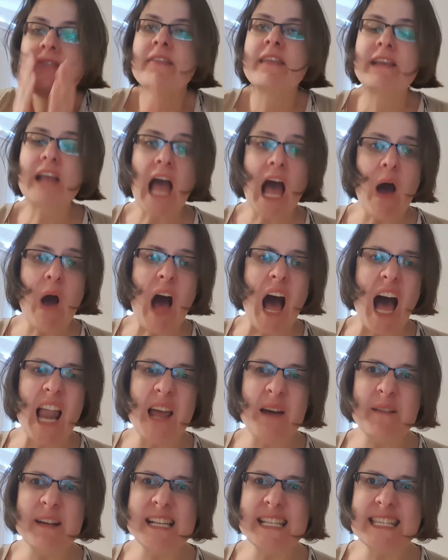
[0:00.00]

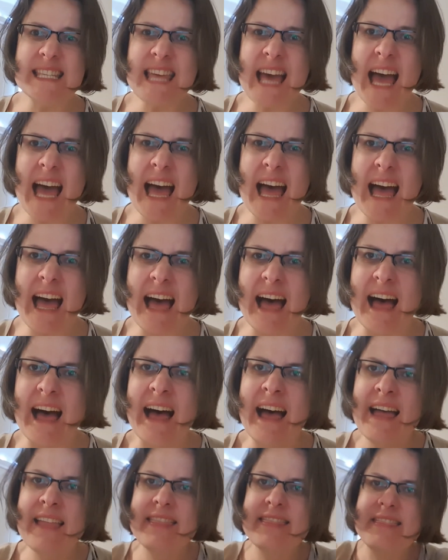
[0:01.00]
Koala was there!
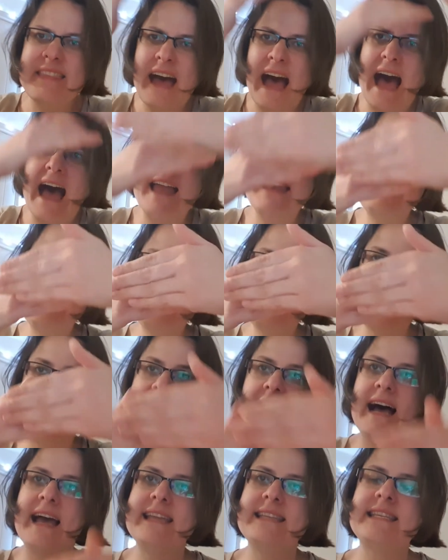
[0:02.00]
That
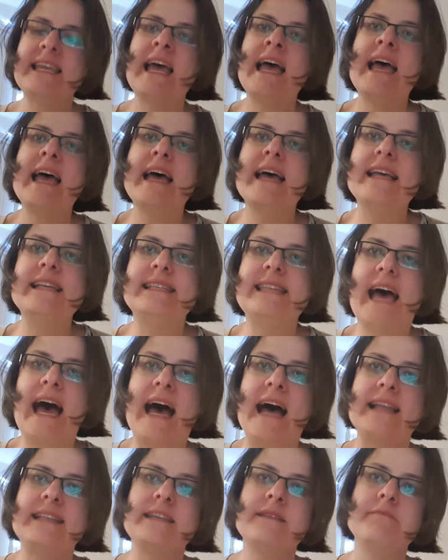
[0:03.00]
night, as
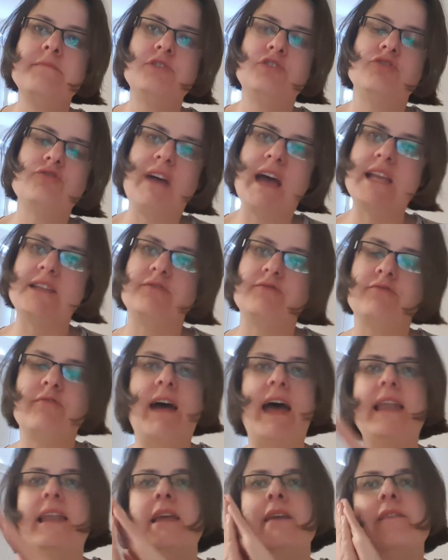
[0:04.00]
Adam dressed
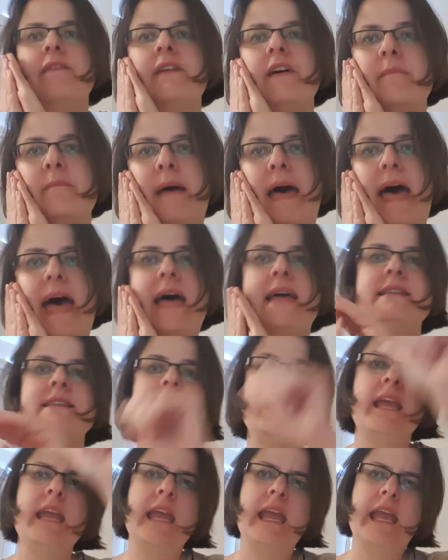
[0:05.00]
ready for bed,
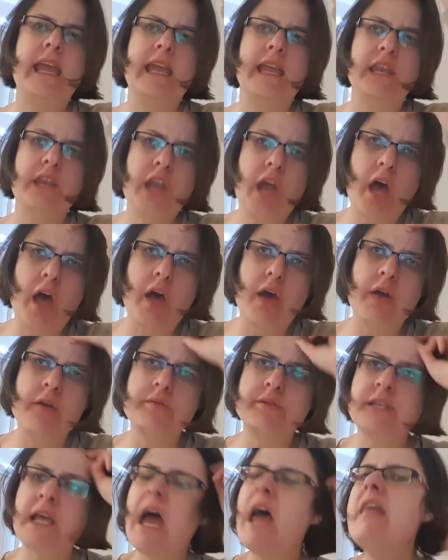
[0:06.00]
he
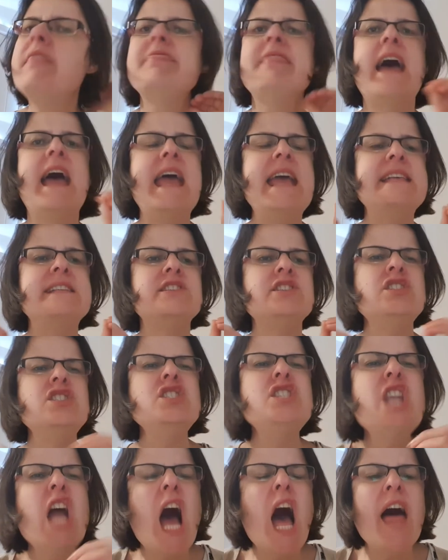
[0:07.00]
knows there is
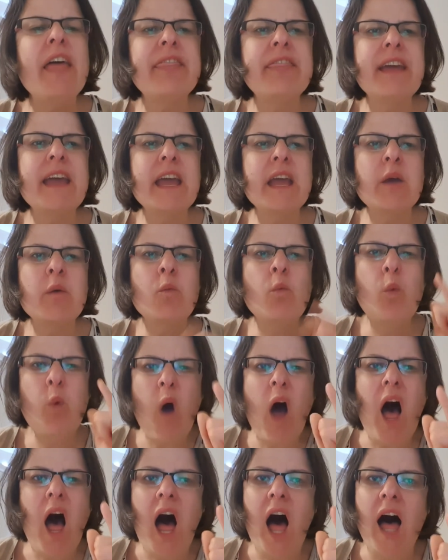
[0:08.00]
nothing
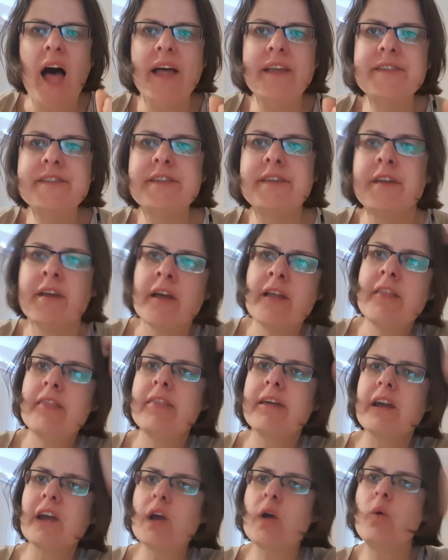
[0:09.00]
worse
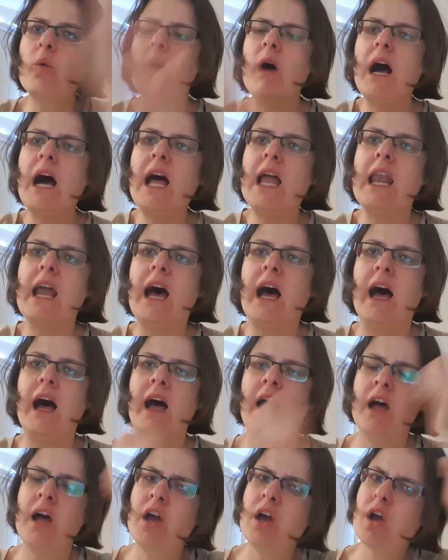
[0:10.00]
than koala.
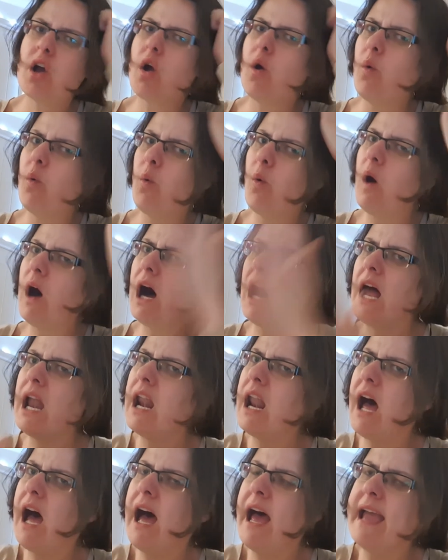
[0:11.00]

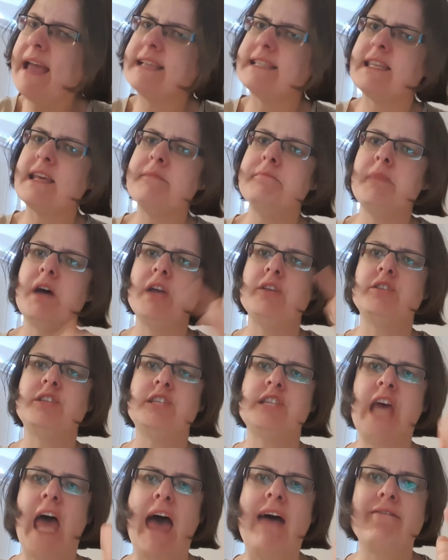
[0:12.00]
Koala is the most
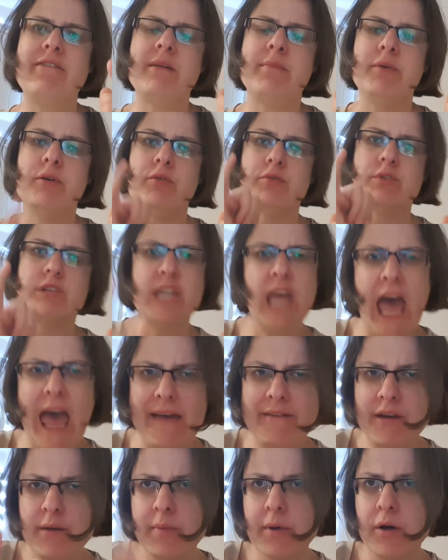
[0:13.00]
terrible,
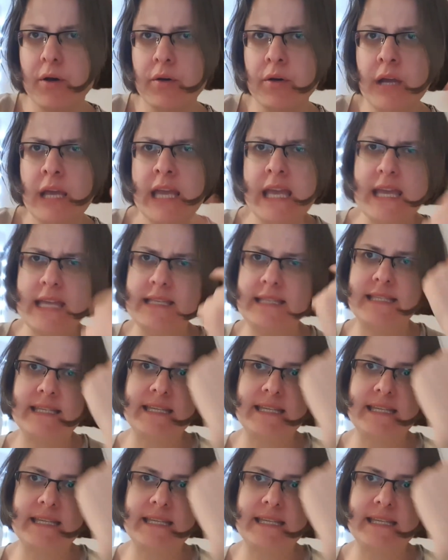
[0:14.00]
terrible, his